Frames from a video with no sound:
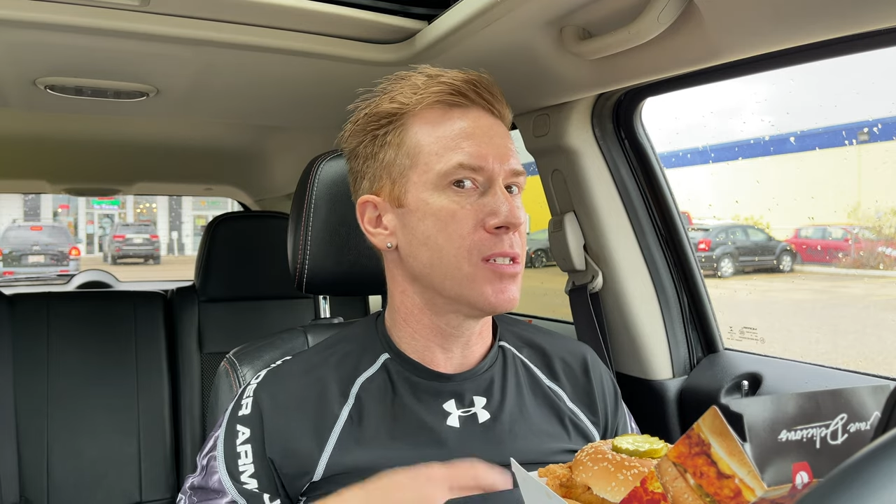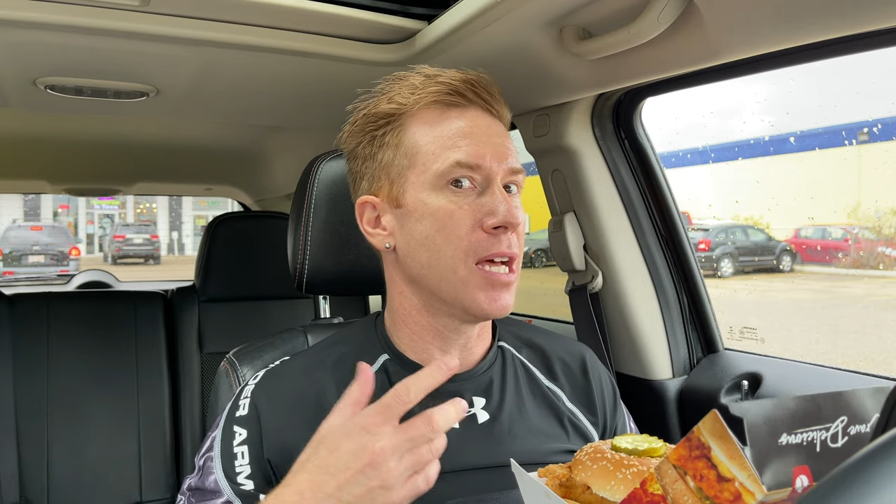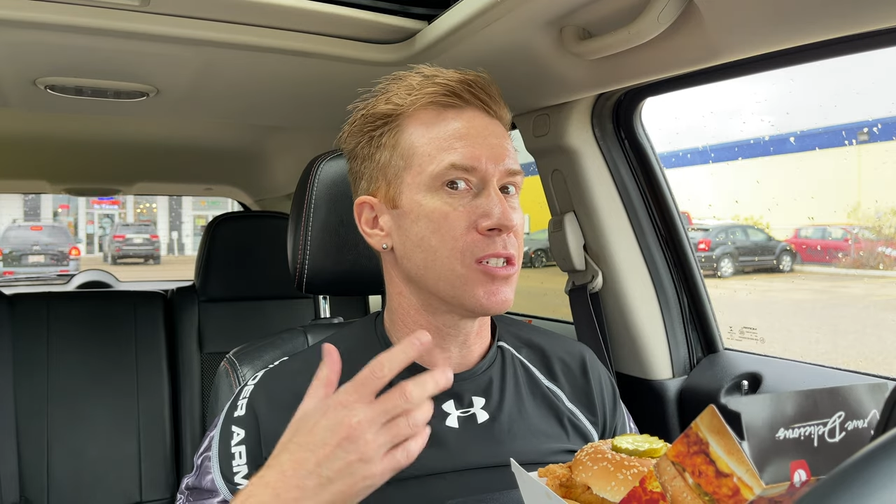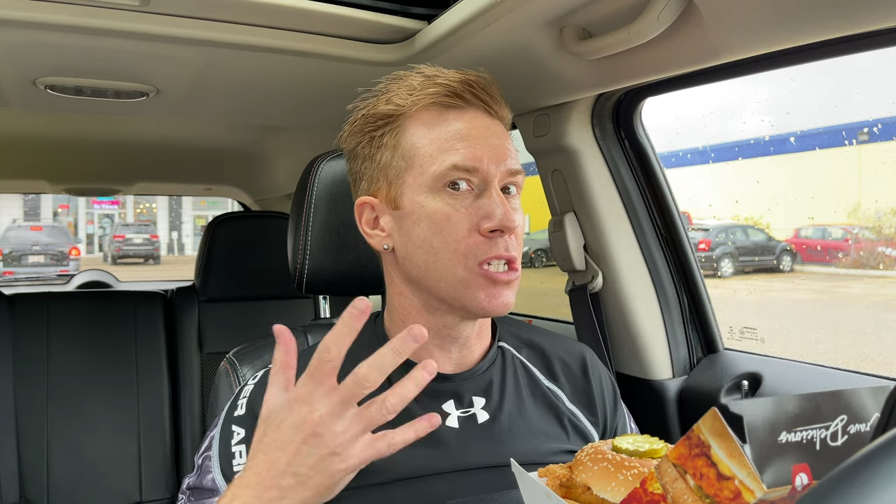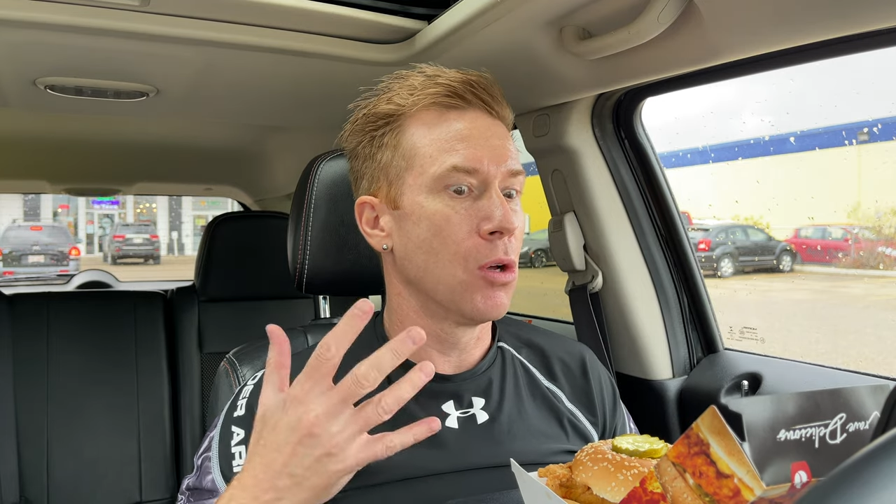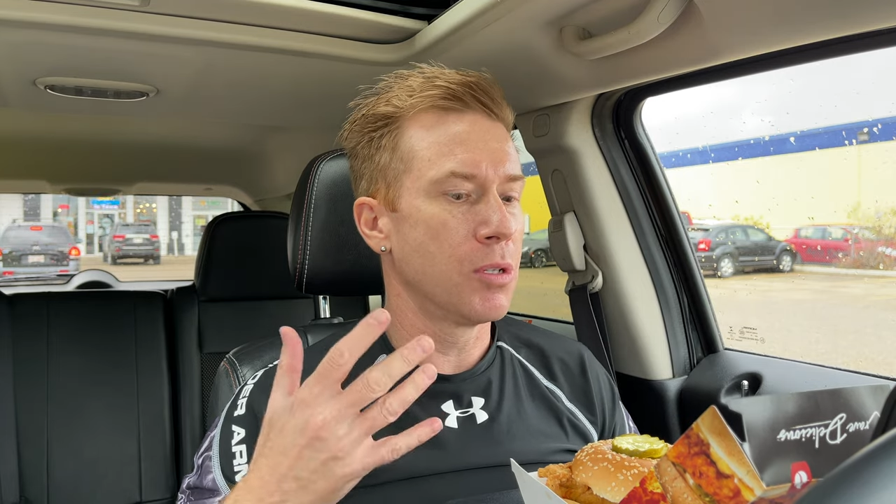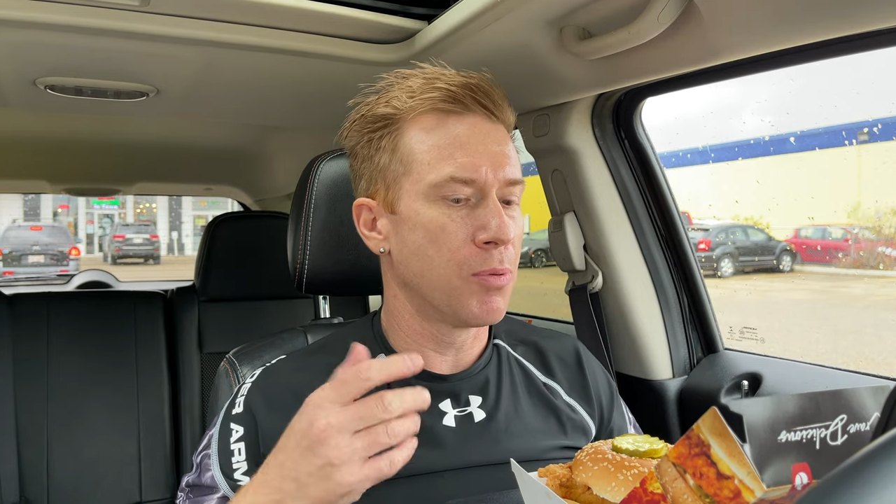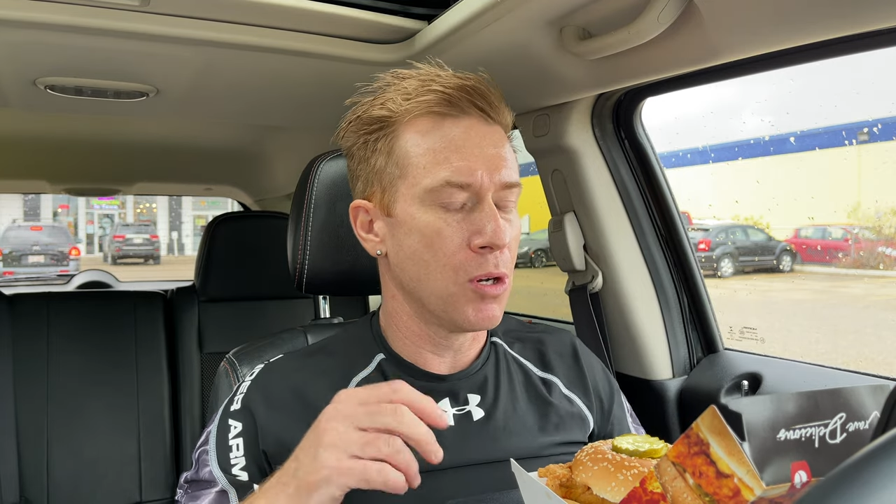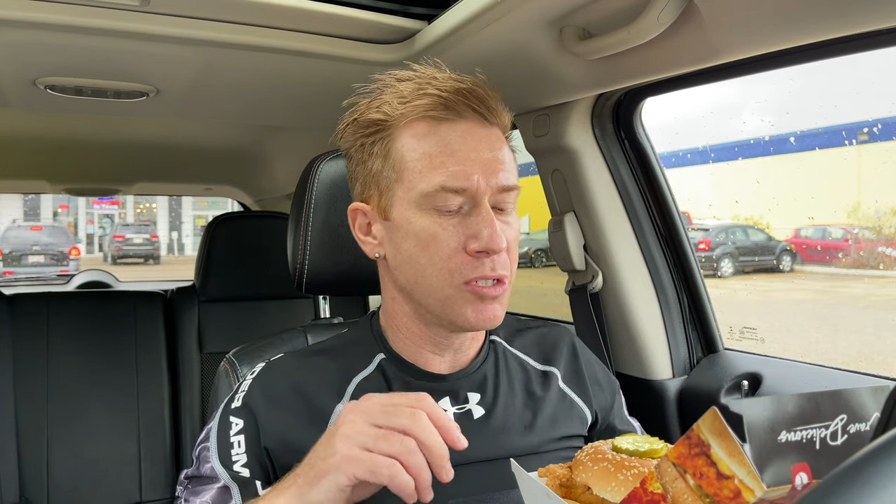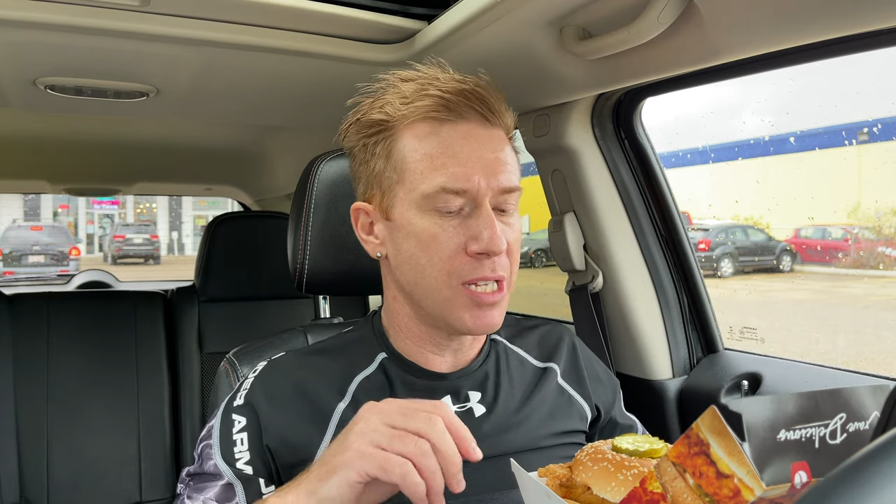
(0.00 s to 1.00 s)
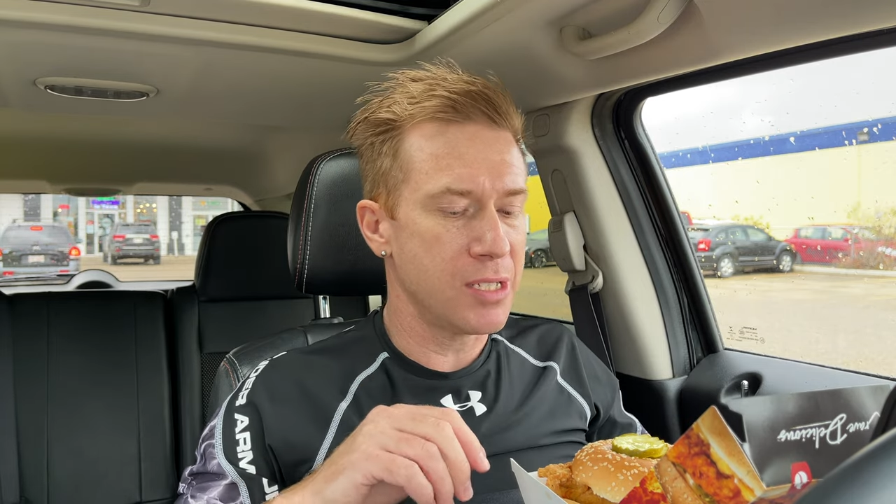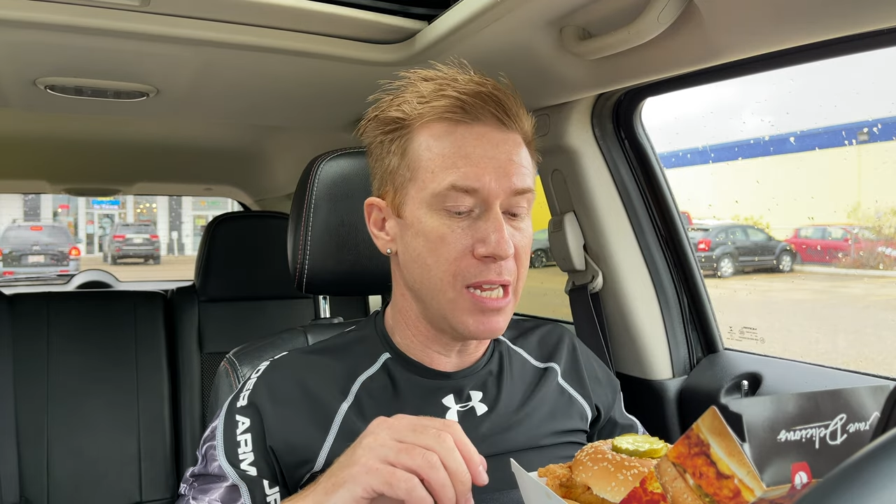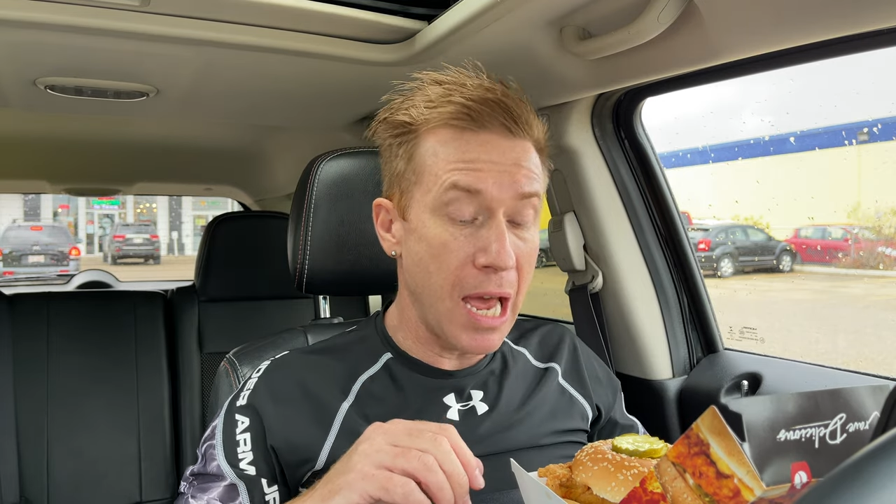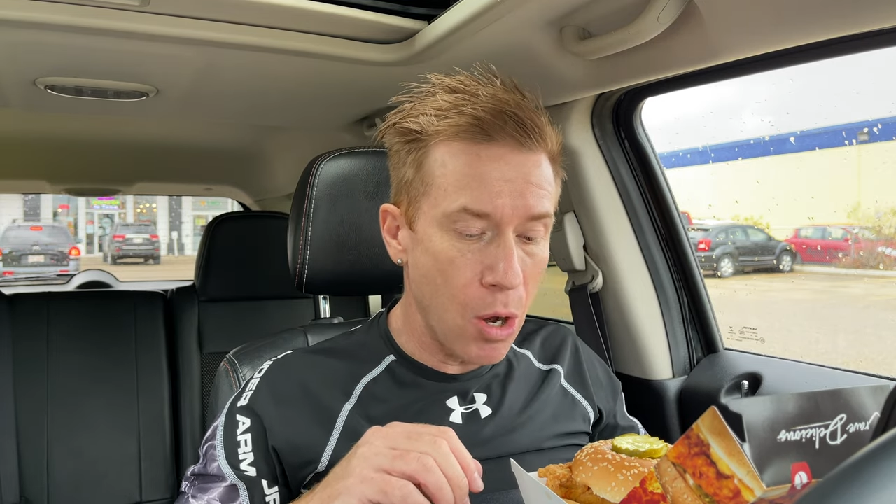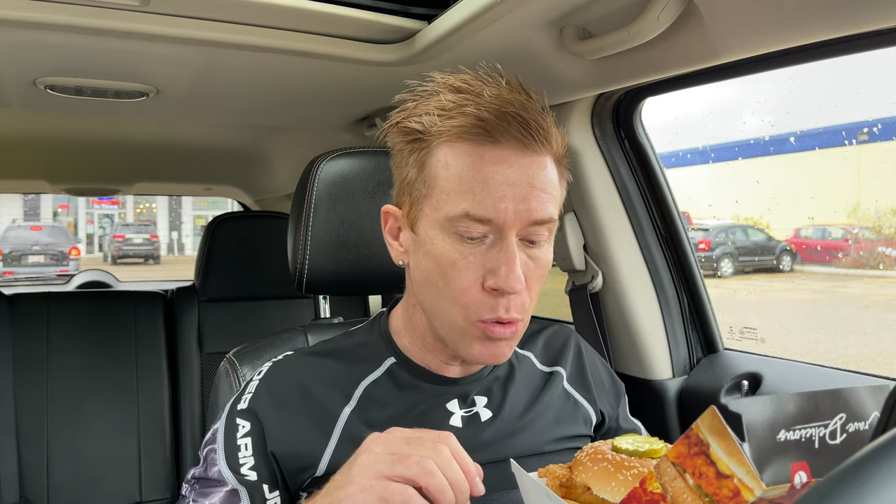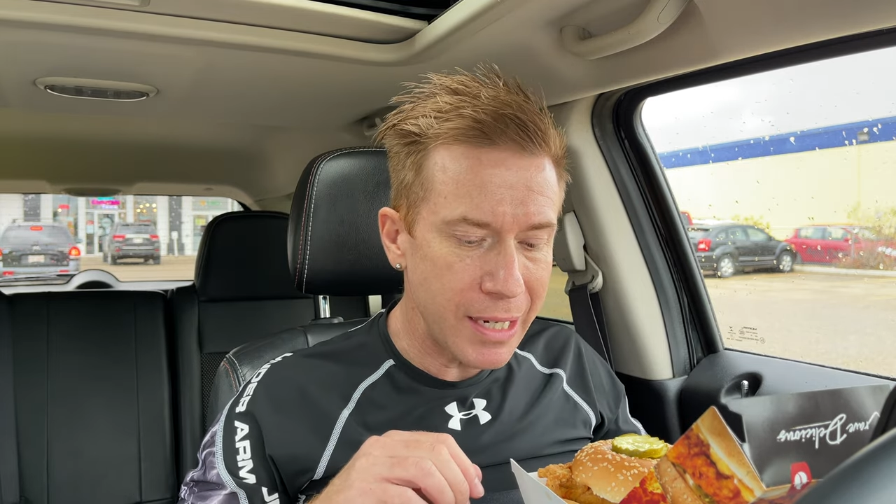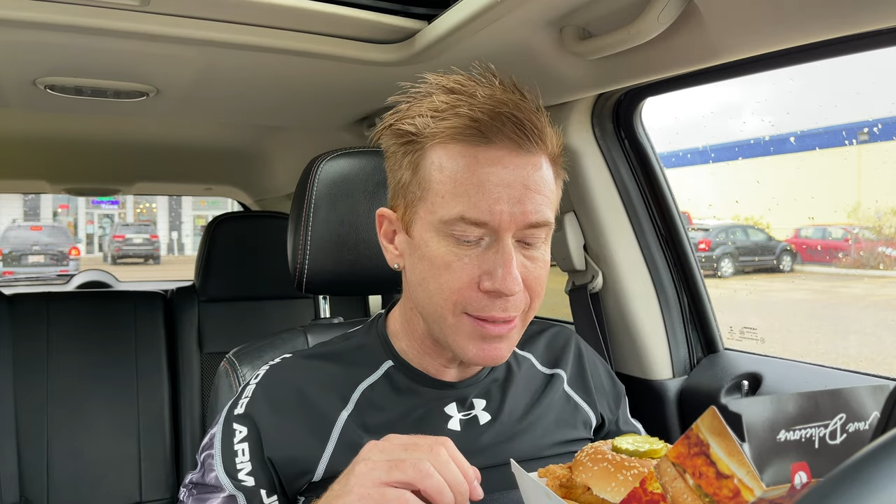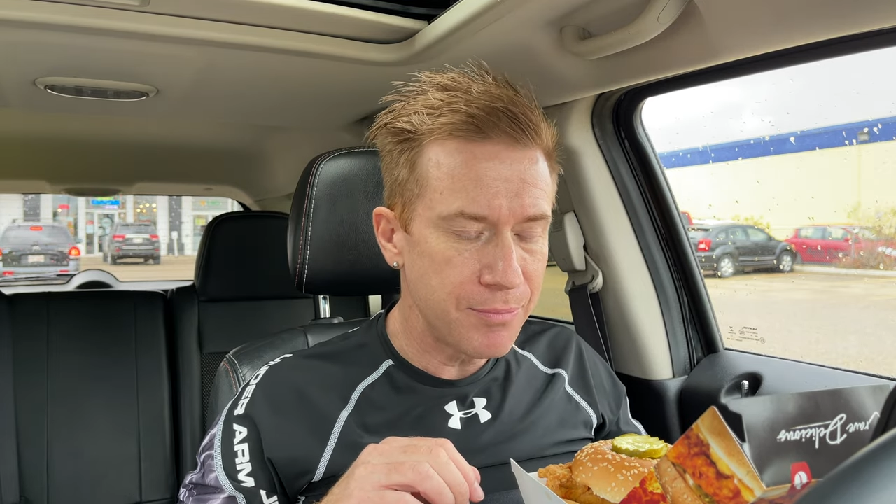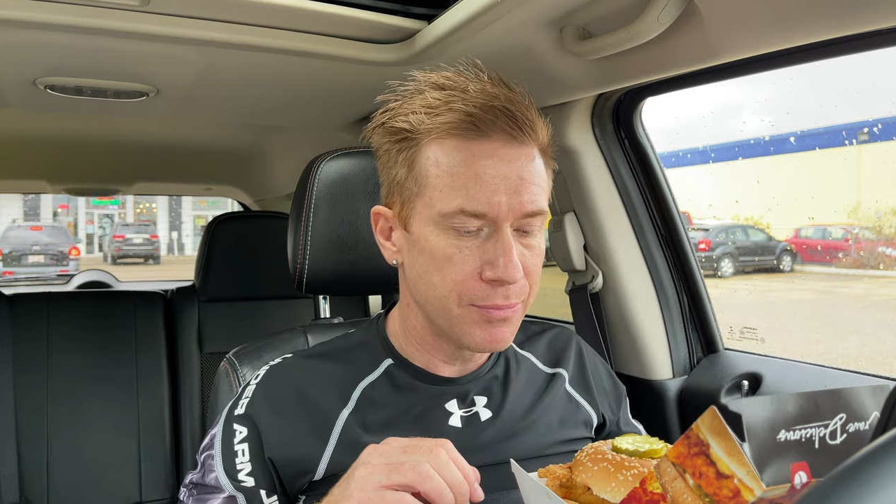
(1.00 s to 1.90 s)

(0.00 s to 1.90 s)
that slowed the process down.